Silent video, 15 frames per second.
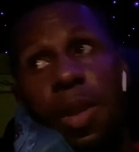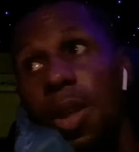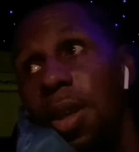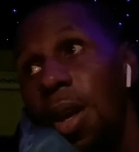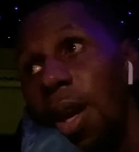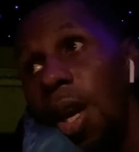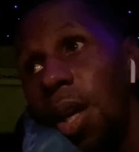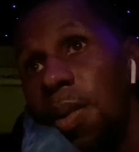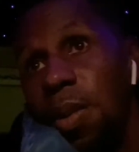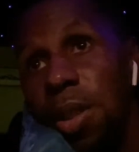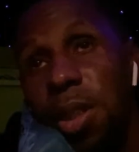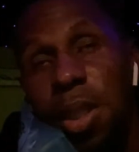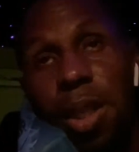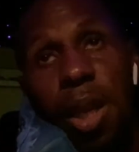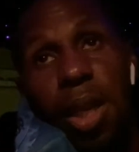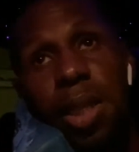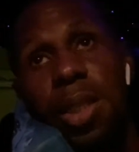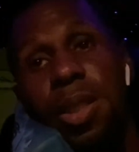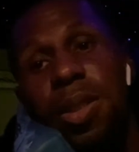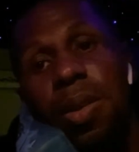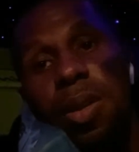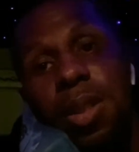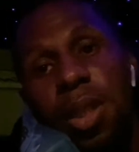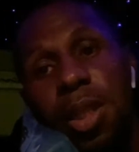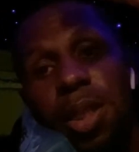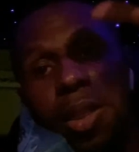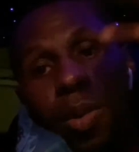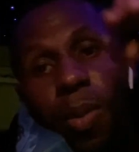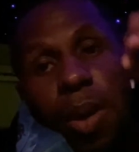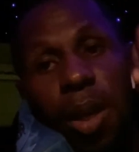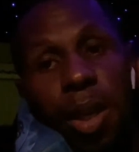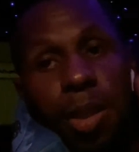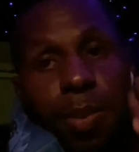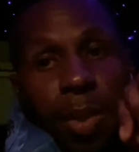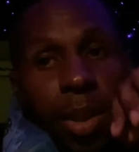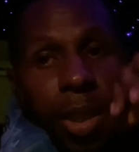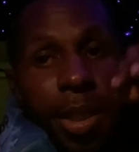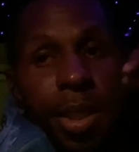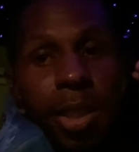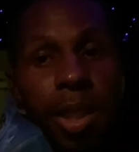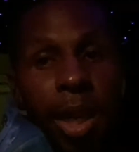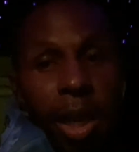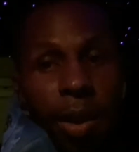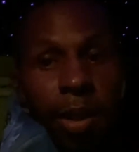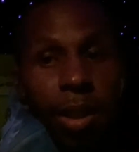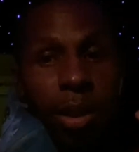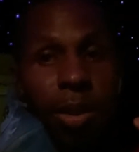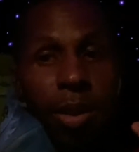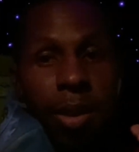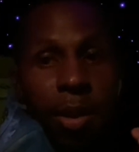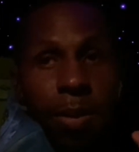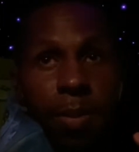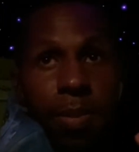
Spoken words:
All right, well the light is on in the garage, but this is how it looked